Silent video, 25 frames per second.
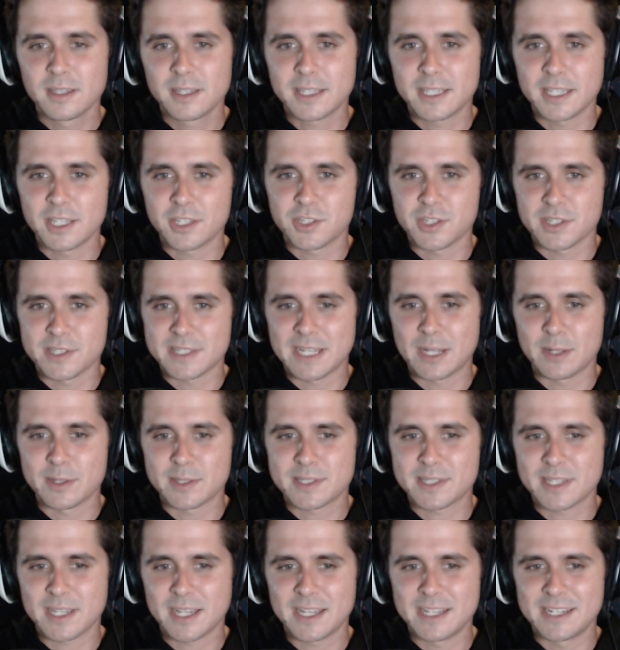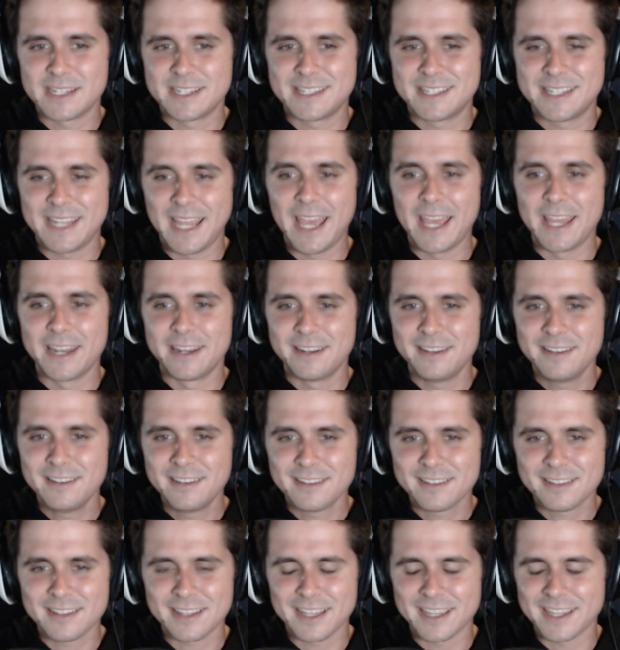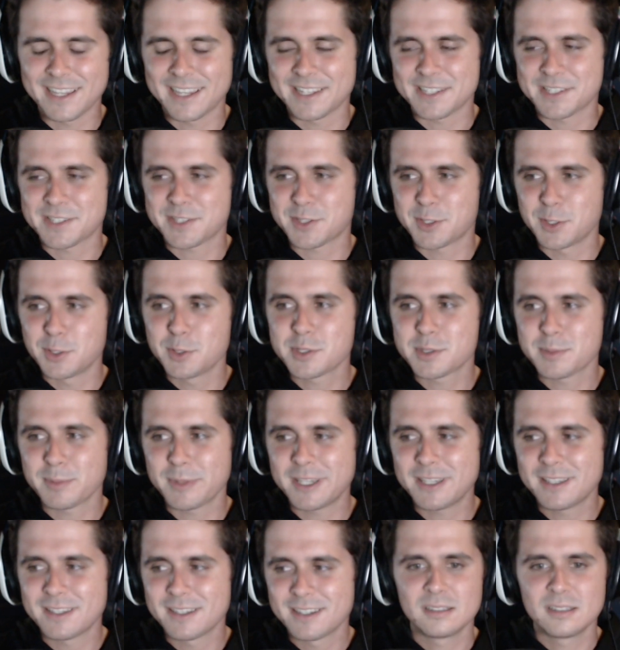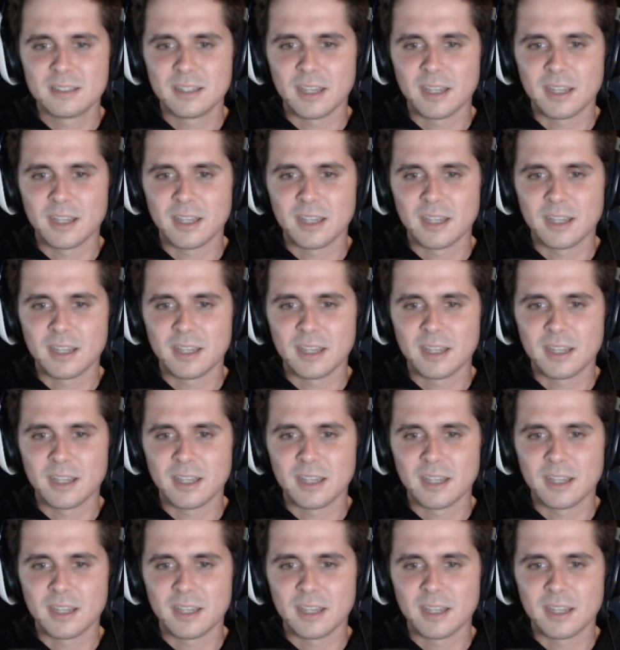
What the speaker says: Kid's just outside dead. Like, excuse me?